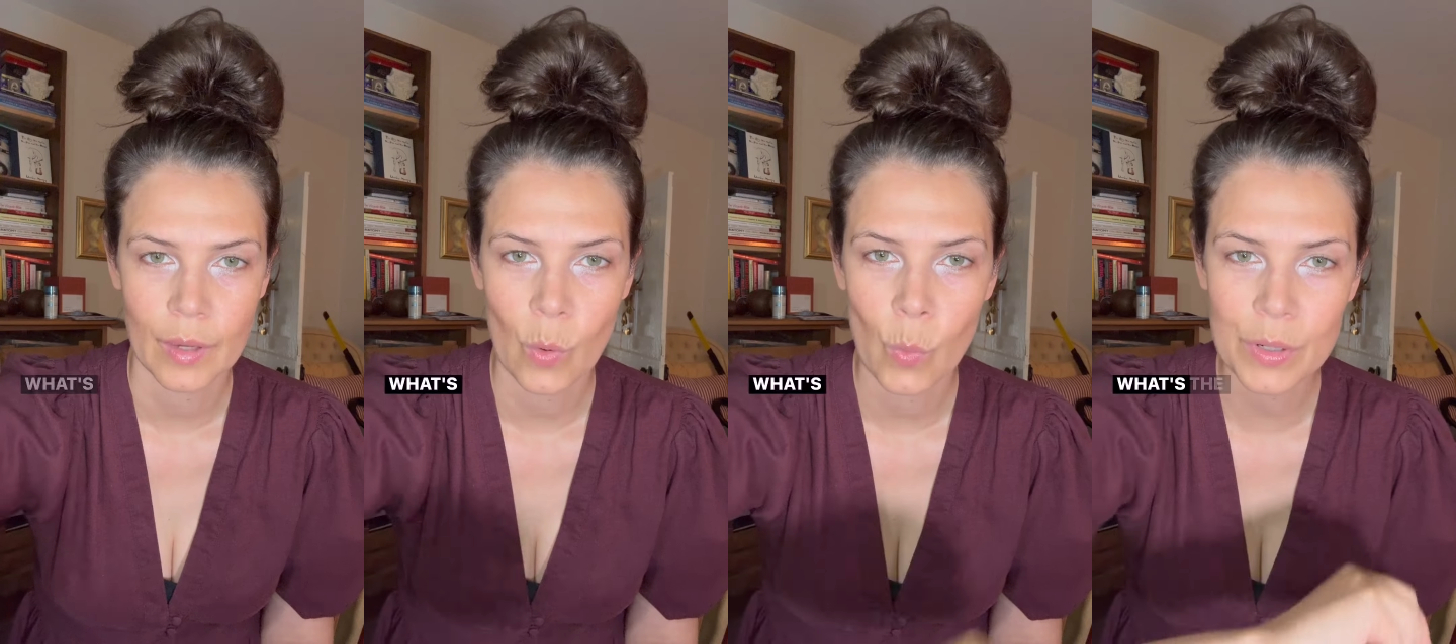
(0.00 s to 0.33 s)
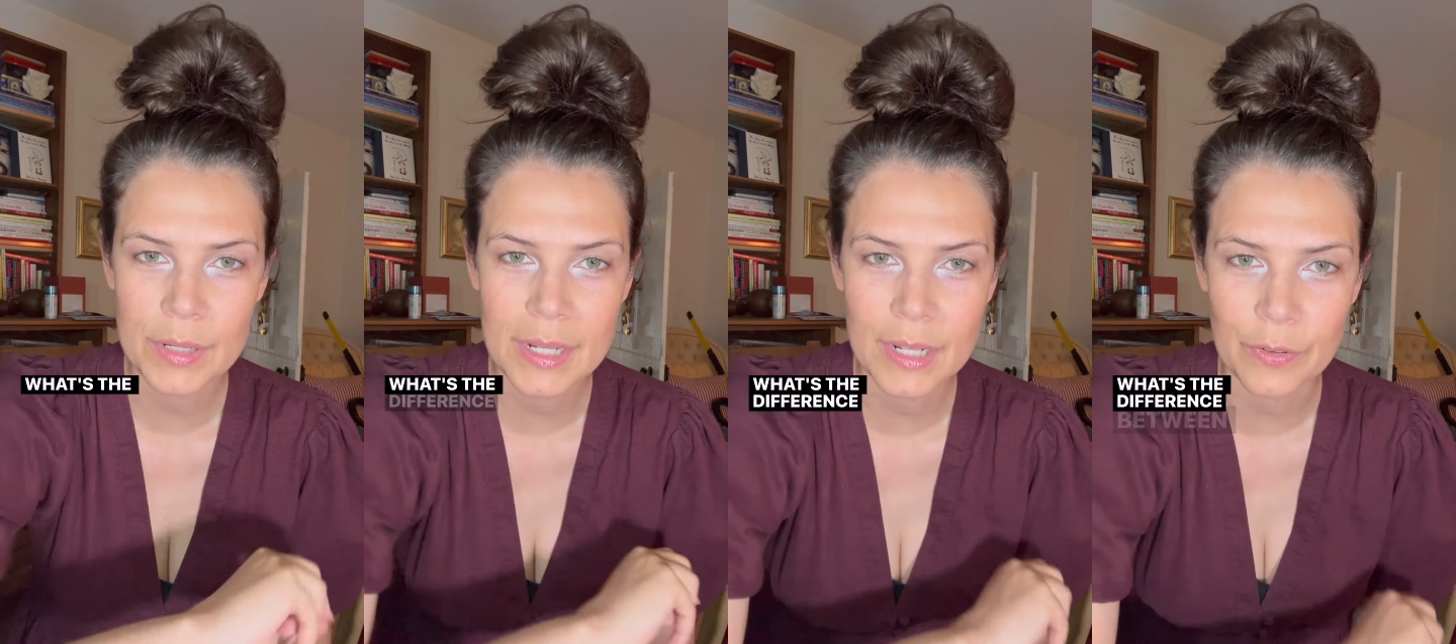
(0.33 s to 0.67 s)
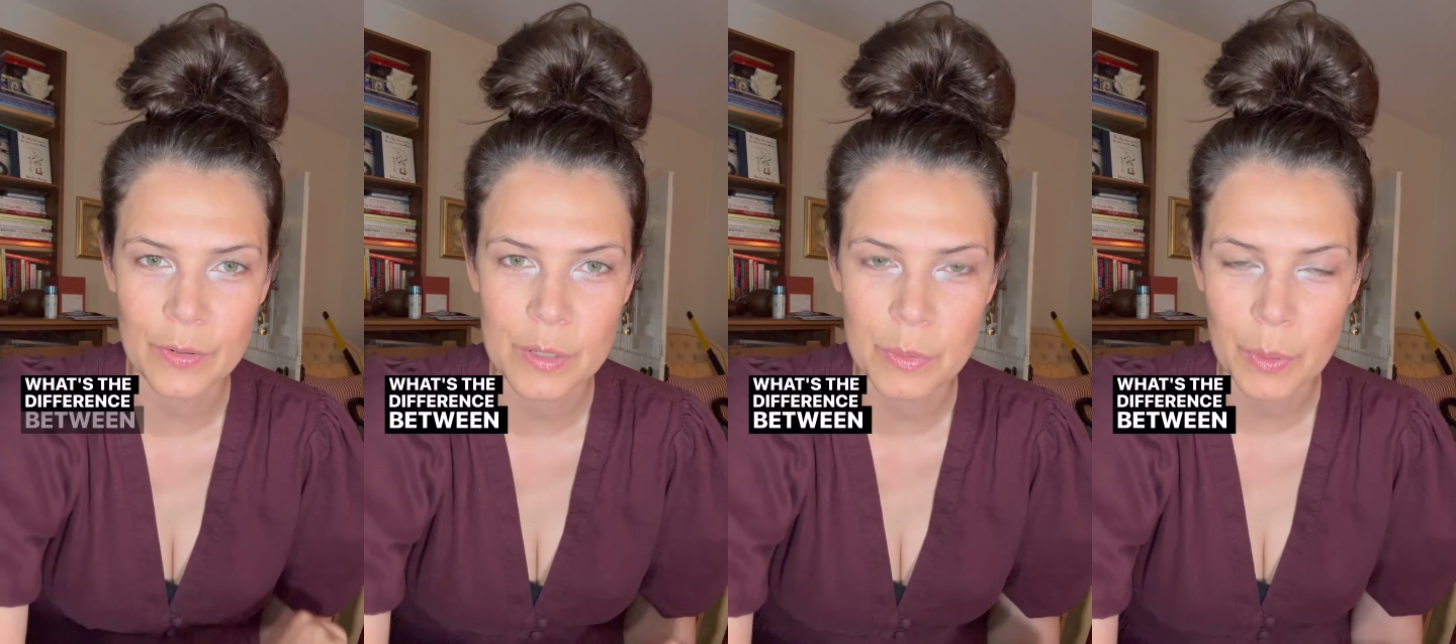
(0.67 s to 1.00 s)
What's the
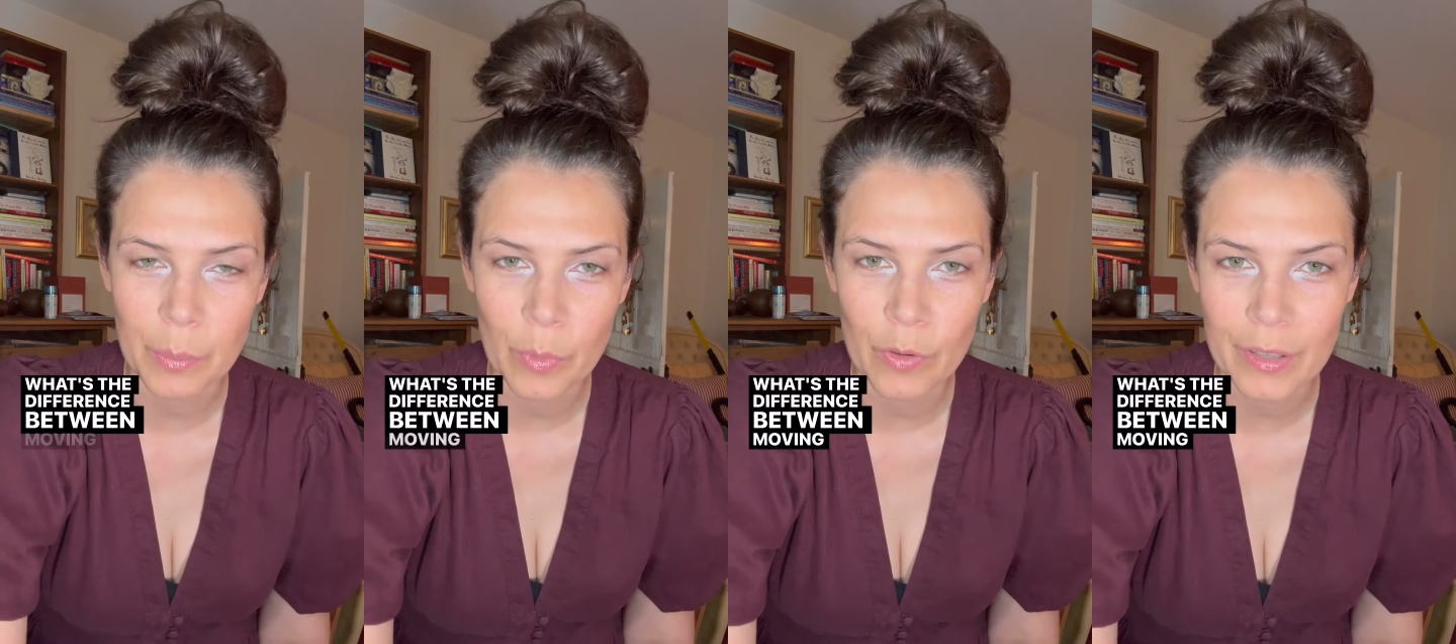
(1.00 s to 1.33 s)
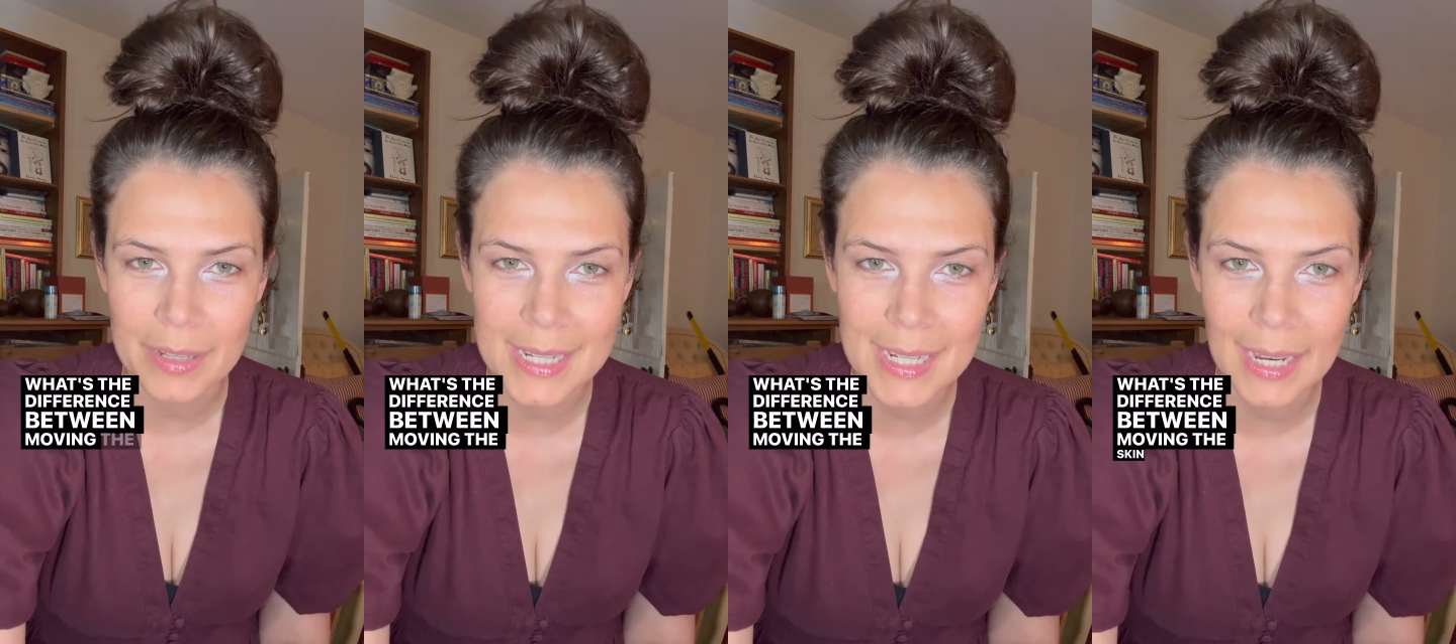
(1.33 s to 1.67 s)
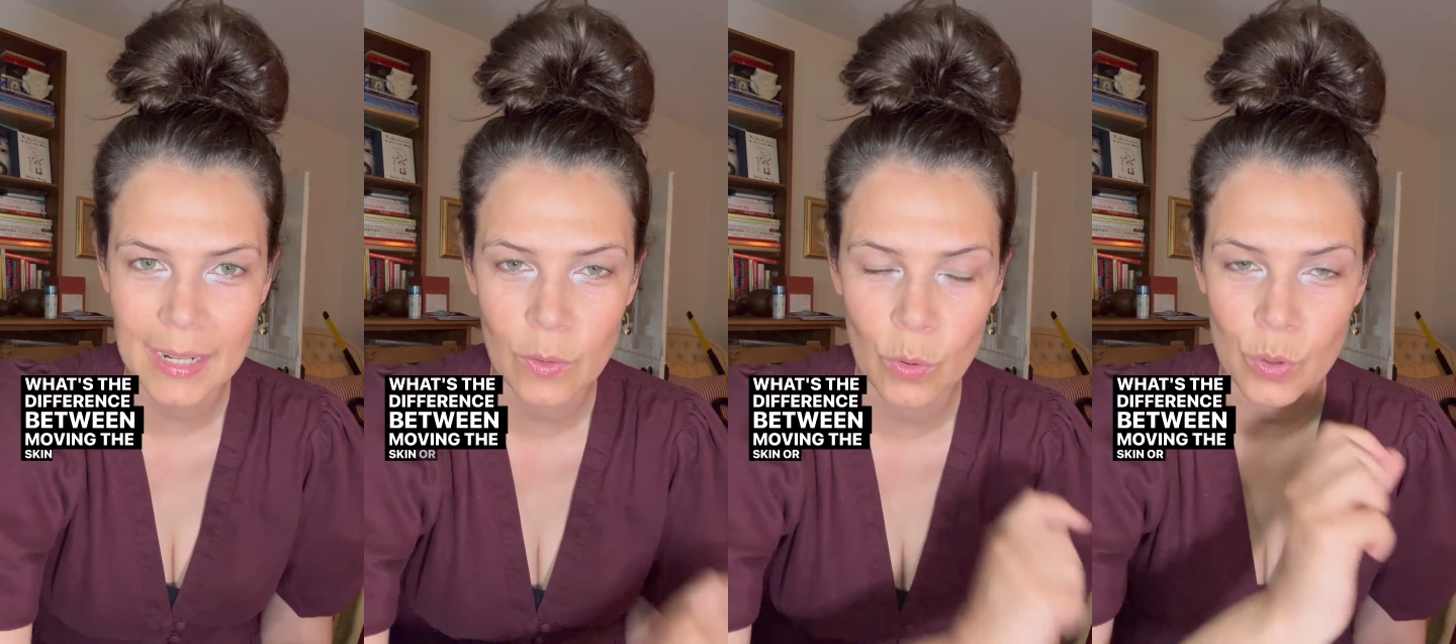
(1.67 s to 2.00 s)
difference between moving the
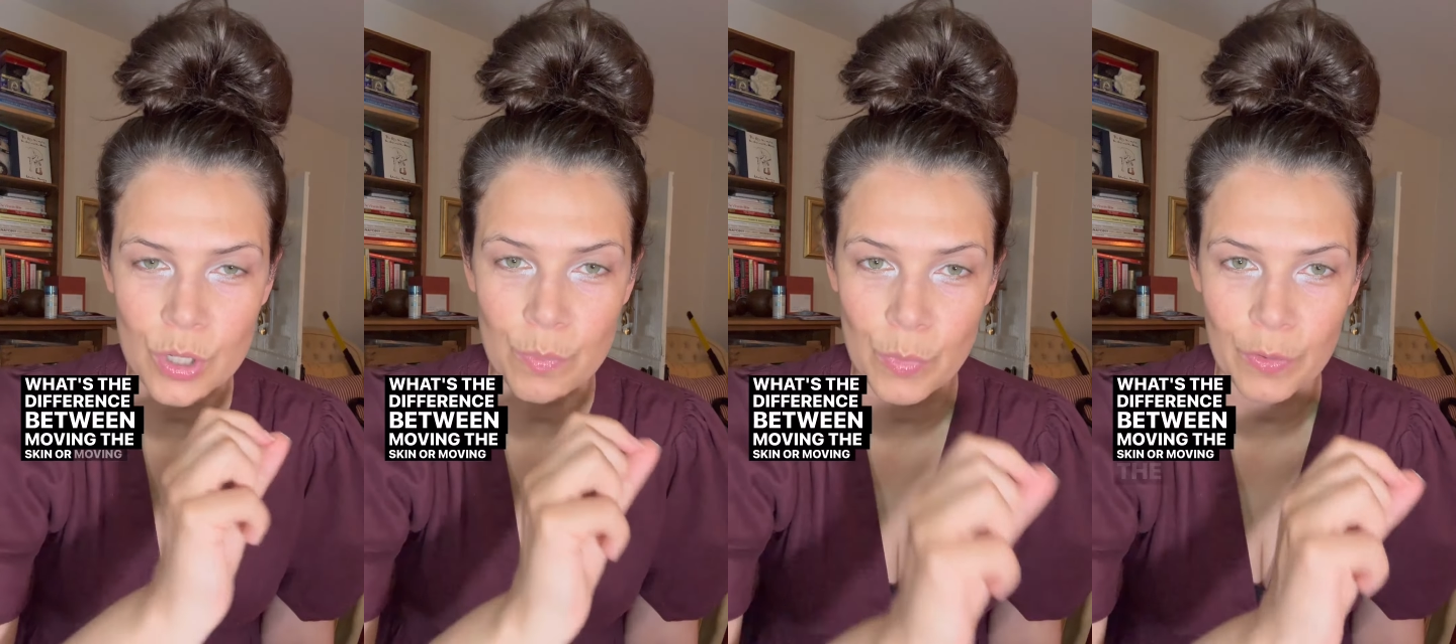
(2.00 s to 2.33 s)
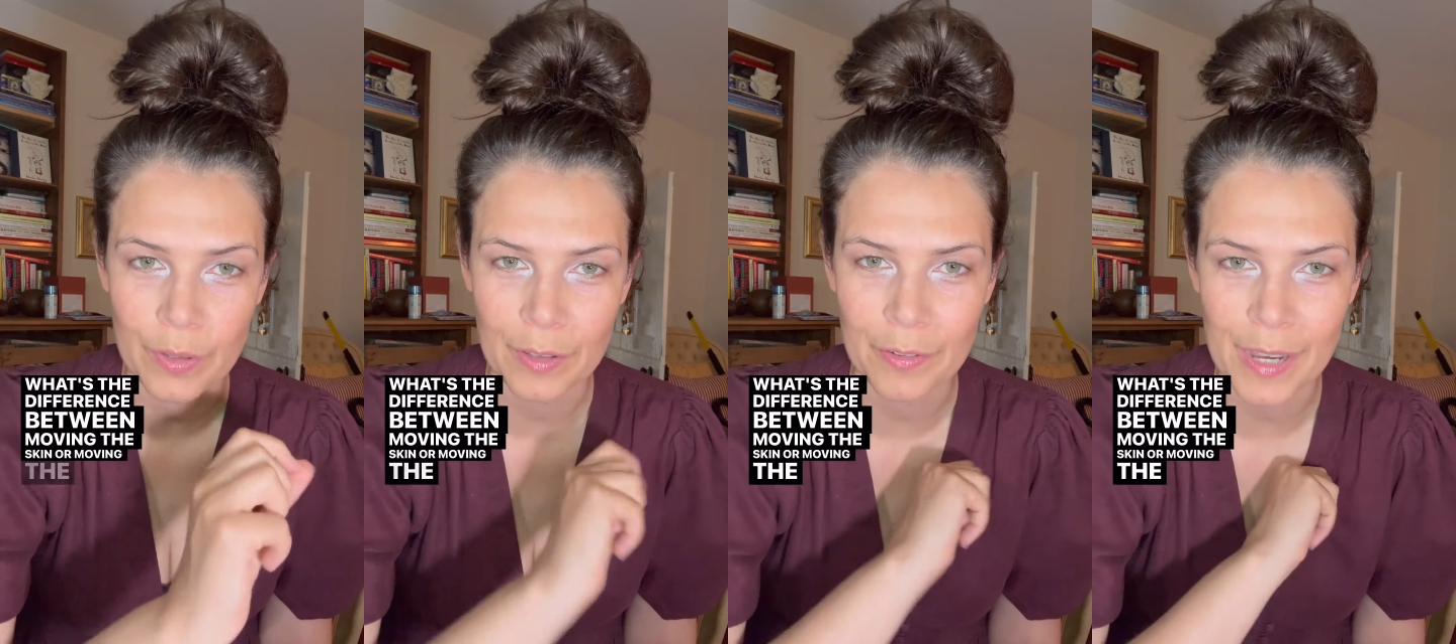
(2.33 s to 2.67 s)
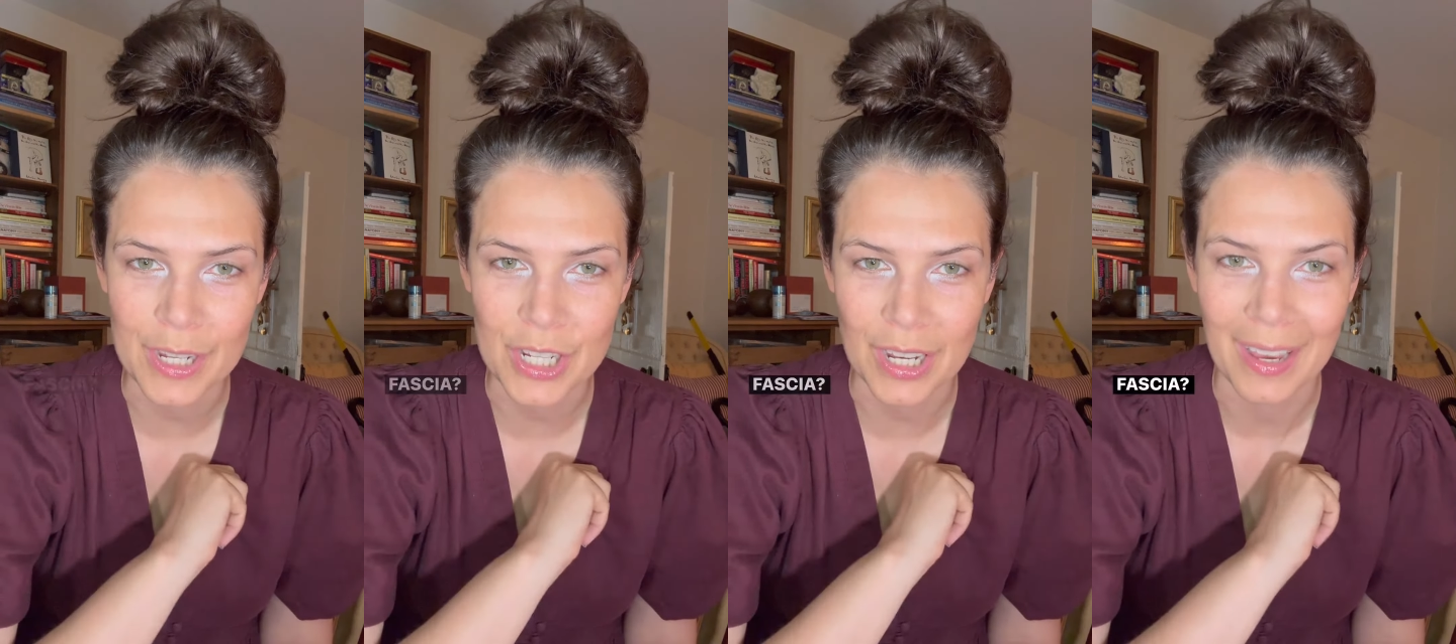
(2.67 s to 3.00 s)
skin or moving the
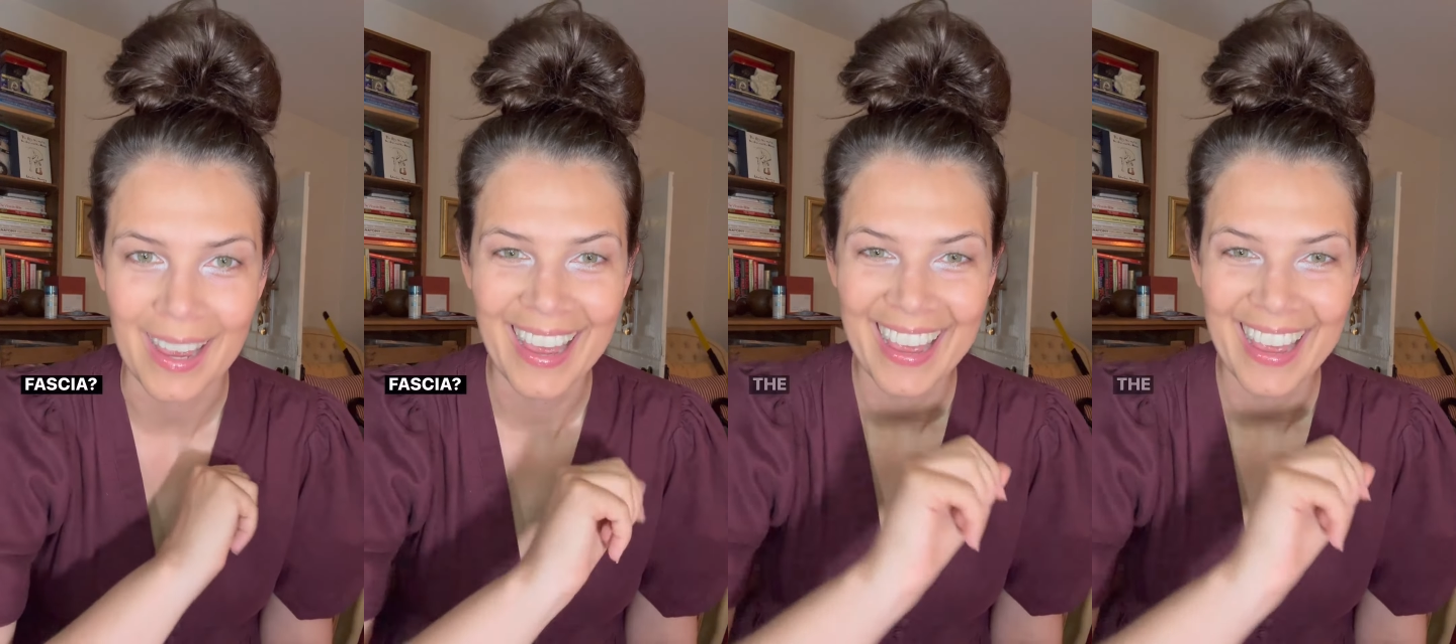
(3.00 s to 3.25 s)
fascia?